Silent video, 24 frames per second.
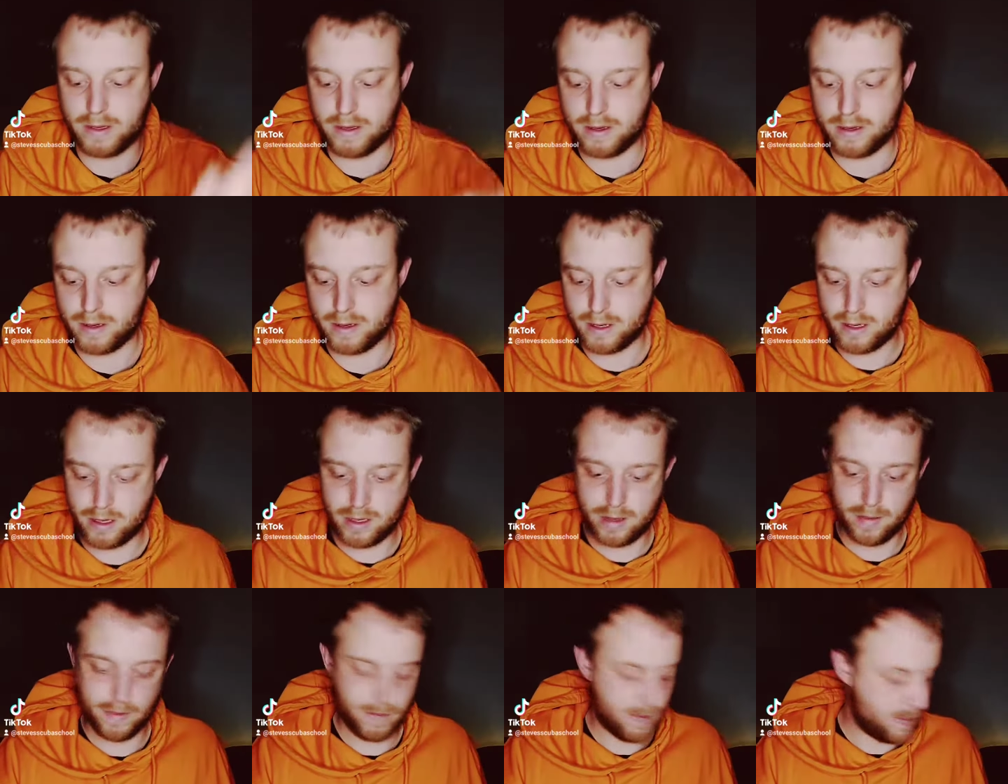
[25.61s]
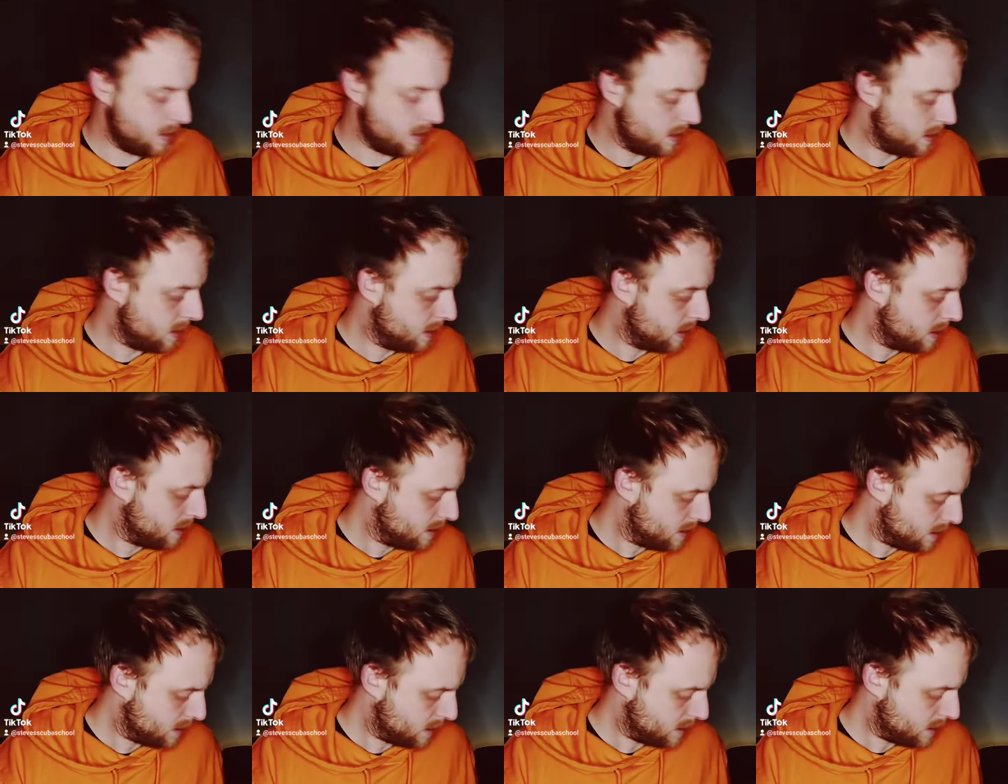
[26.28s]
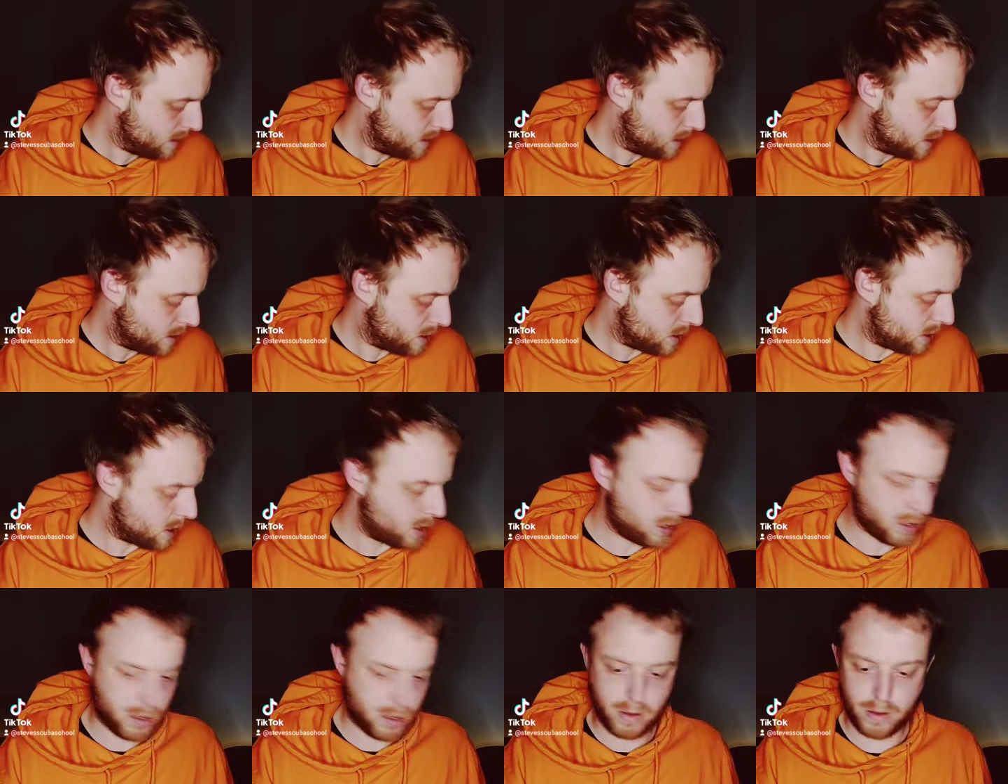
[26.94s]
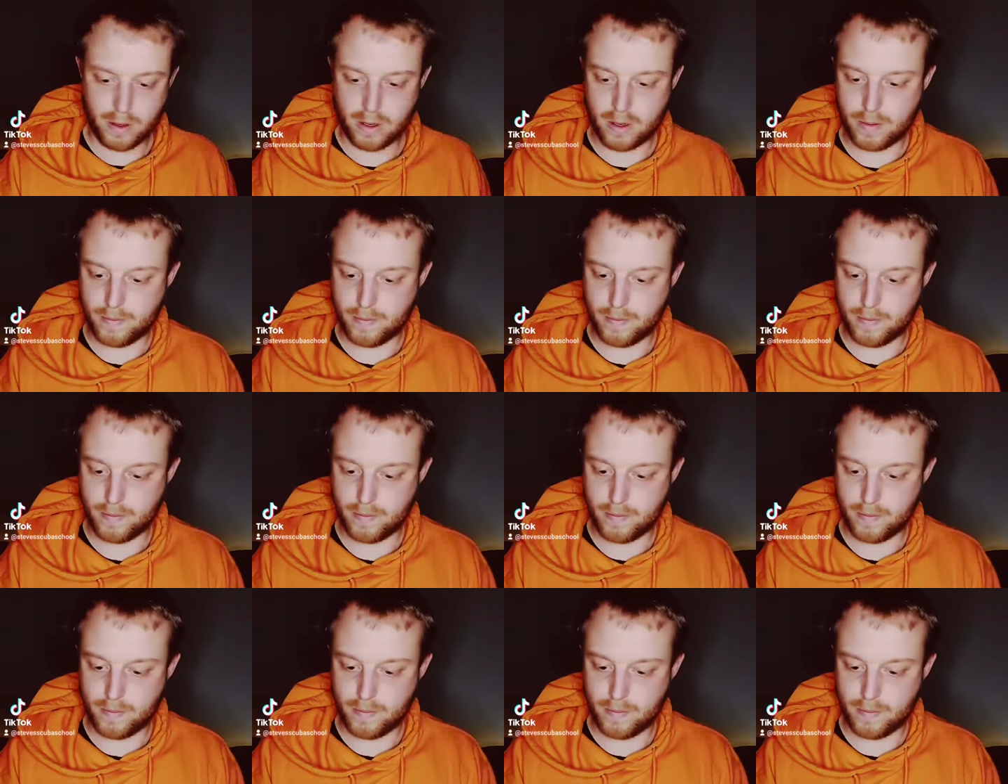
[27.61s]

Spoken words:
Okay, so